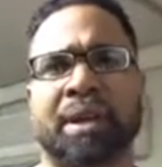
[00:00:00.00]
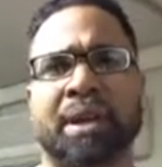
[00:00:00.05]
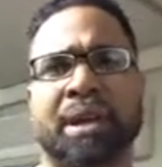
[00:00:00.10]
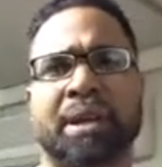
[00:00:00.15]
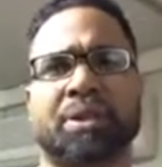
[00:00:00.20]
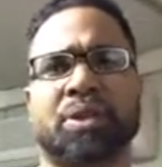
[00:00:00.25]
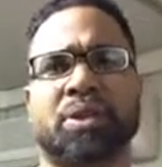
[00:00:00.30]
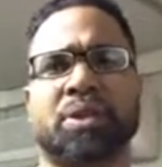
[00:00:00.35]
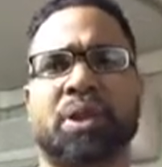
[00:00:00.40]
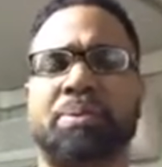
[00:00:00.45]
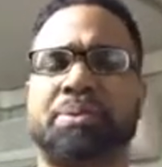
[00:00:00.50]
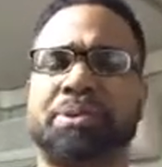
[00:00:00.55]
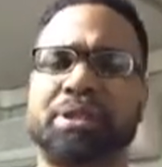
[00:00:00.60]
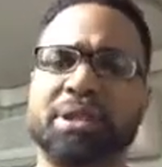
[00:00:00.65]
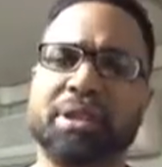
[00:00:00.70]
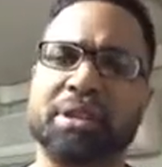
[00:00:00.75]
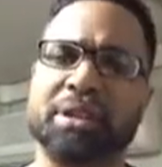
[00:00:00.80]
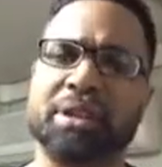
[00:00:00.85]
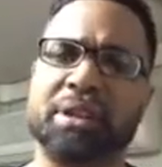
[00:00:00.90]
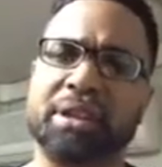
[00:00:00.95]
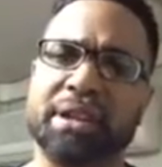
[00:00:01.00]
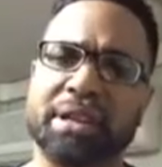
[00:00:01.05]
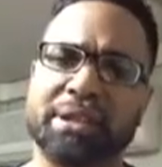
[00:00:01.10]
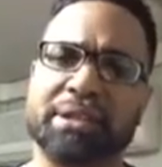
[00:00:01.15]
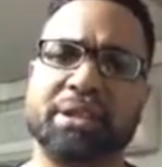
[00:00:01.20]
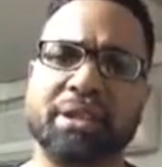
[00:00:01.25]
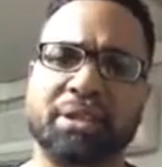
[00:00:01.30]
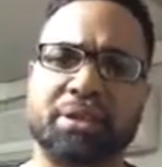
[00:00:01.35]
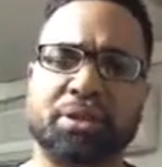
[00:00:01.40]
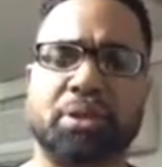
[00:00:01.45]
And so I'm sitting there
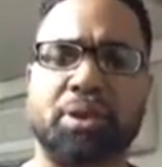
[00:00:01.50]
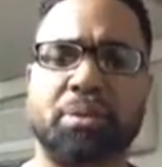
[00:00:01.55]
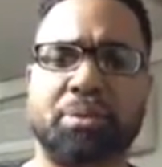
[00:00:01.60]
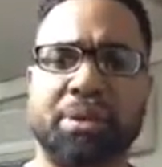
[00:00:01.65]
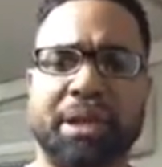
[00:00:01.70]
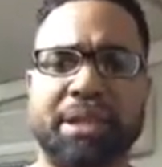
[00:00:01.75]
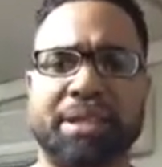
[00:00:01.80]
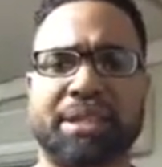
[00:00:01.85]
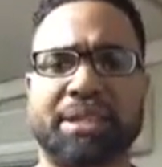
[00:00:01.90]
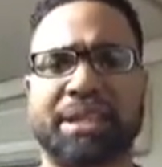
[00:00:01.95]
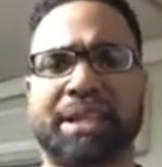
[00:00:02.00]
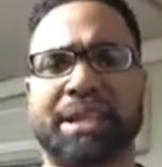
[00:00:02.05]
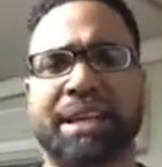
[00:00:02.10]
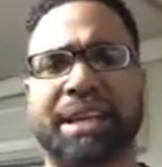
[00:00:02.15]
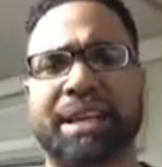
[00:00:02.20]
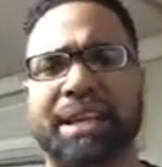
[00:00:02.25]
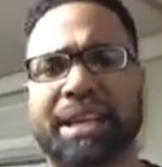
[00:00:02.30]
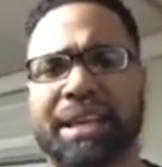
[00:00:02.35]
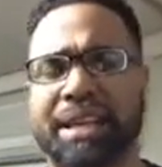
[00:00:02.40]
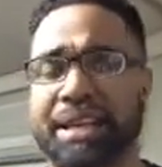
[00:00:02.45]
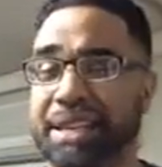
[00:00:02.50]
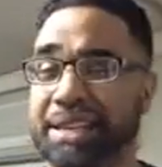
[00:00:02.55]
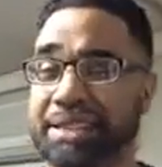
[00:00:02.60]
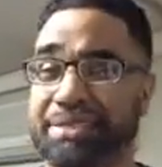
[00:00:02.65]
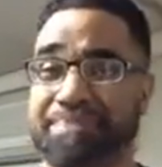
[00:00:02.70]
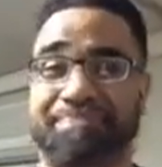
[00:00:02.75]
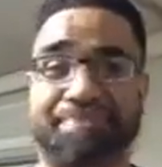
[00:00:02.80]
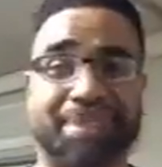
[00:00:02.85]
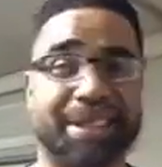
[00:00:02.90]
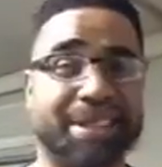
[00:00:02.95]
listening to him, and I said, and
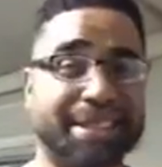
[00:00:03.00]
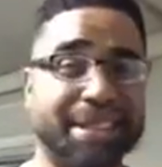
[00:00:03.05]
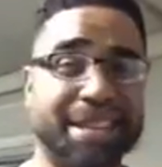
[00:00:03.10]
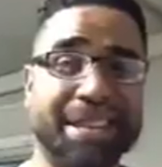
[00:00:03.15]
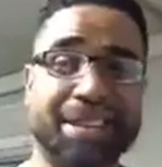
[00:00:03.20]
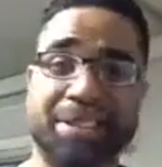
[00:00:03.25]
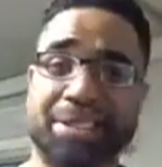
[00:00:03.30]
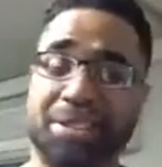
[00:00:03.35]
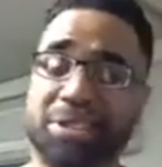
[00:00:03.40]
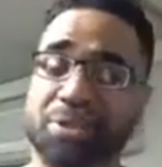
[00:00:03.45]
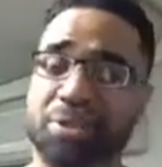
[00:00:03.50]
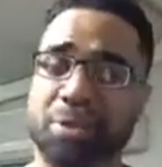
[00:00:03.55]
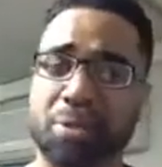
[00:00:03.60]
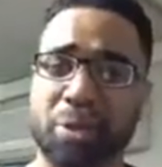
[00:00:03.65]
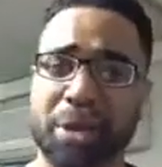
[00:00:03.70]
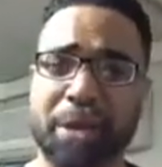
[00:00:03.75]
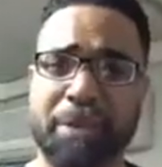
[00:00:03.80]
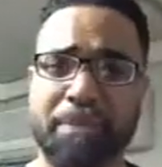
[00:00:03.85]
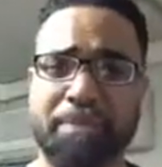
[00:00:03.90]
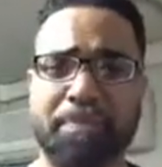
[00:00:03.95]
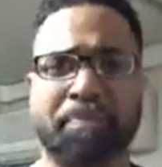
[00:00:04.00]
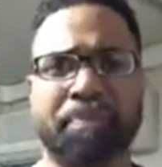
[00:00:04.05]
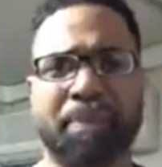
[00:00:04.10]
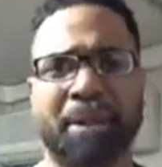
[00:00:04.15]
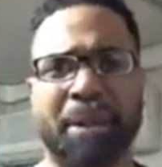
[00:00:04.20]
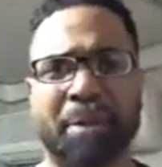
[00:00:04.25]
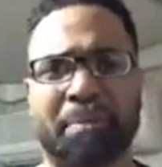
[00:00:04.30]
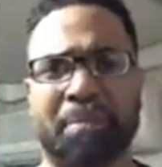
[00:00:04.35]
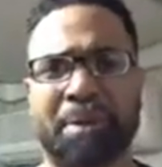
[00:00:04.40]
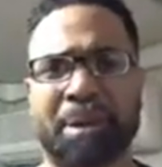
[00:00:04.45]
his English is great,
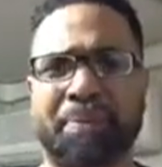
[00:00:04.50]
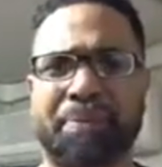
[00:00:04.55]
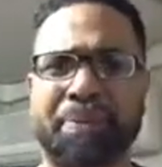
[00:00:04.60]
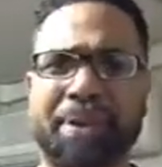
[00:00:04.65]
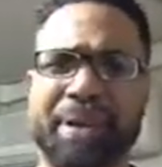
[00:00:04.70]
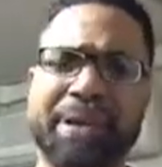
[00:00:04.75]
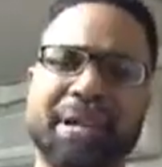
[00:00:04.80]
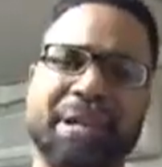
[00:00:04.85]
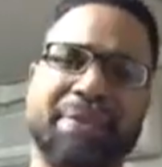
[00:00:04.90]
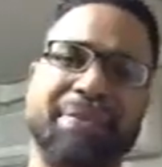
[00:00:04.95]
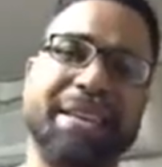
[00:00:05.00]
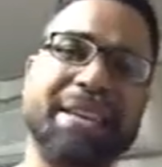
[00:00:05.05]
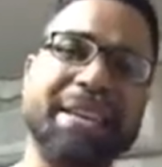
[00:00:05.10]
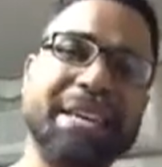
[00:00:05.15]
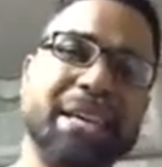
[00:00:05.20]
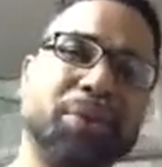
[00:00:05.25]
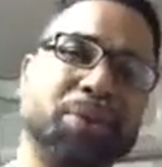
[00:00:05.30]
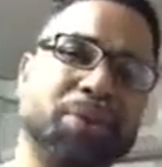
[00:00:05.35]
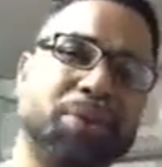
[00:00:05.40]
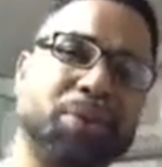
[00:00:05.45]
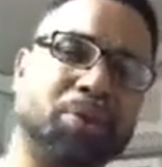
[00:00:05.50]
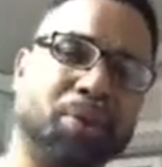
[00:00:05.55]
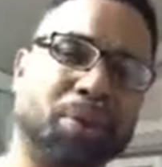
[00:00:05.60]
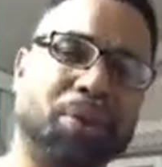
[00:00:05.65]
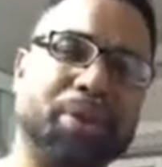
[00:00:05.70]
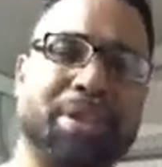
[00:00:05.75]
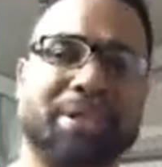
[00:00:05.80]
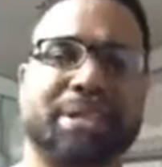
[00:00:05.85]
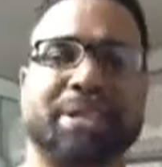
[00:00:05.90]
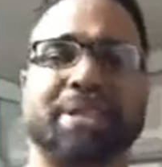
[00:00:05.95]
but I'm thinking if he was
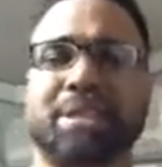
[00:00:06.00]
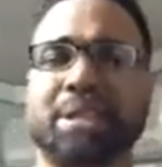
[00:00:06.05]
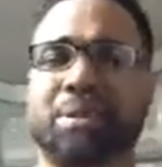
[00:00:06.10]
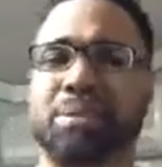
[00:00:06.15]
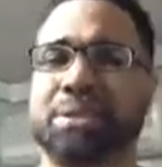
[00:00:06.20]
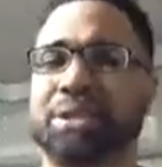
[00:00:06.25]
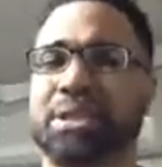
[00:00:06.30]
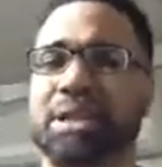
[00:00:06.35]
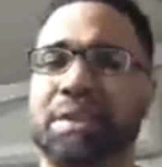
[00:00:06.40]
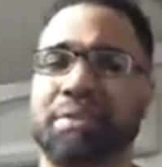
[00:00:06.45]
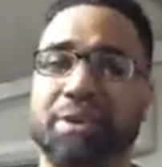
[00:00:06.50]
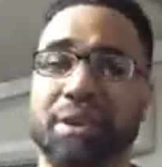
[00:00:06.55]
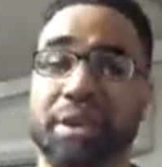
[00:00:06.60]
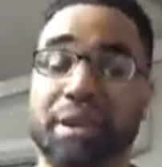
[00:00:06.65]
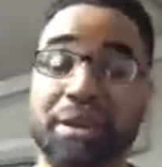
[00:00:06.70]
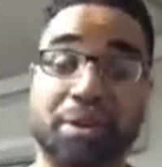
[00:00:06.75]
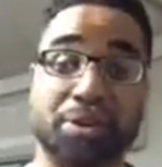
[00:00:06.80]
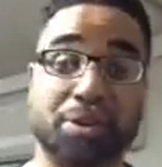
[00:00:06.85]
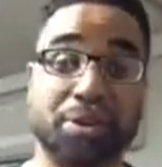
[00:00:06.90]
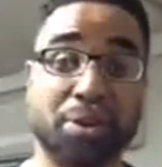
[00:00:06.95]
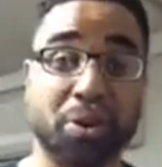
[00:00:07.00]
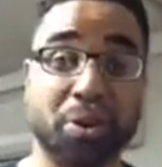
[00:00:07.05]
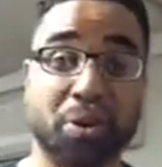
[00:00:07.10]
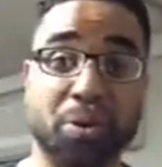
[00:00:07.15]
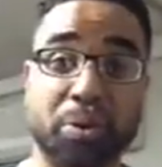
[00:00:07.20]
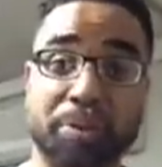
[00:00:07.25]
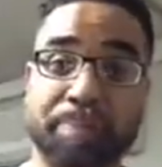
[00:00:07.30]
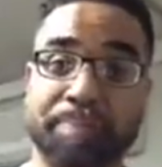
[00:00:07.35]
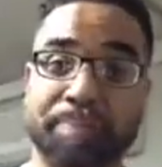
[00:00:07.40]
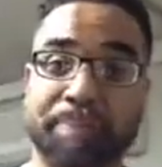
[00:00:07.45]
working since he was 7 or 8 years
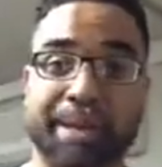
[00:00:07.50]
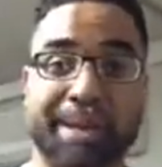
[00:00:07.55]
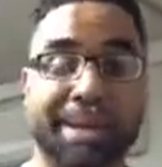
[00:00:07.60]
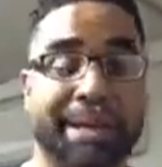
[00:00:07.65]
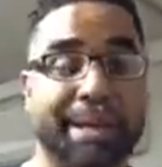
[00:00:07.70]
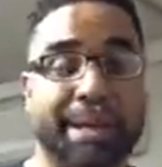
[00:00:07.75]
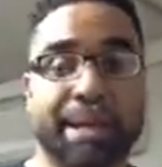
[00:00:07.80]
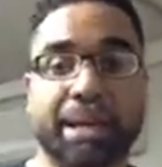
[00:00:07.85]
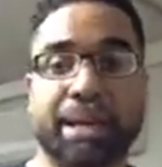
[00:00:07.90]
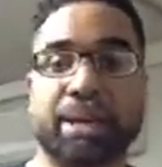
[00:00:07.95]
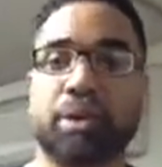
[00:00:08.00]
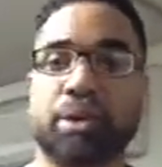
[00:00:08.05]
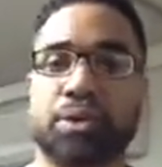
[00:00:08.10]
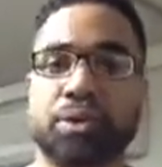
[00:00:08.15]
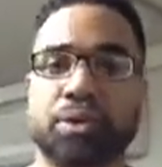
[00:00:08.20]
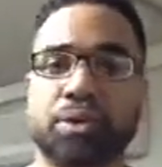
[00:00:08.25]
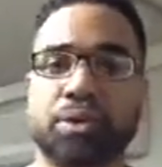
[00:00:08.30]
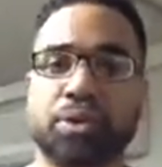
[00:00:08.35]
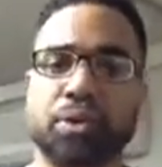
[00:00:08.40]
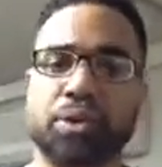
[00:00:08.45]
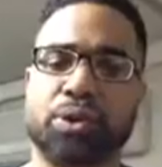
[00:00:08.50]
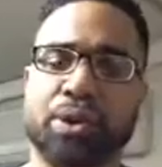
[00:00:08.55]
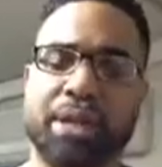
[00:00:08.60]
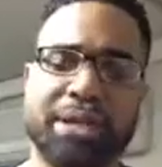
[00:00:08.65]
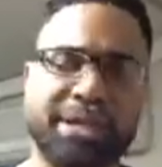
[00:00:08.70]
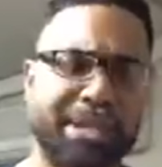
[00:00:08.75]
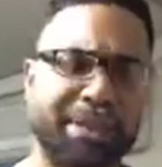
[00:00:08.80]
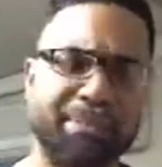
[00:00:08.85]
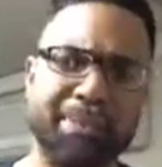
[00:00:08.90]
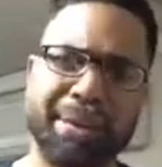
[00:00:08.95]
old, he didn't go to school. So I
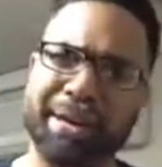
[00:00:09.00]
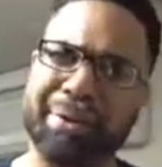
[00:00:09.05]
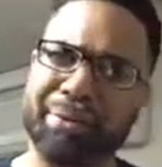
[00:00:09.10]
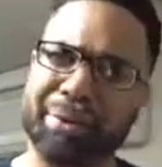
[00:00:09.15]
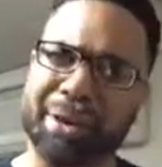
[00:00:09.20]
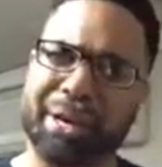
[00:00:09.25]
said, man,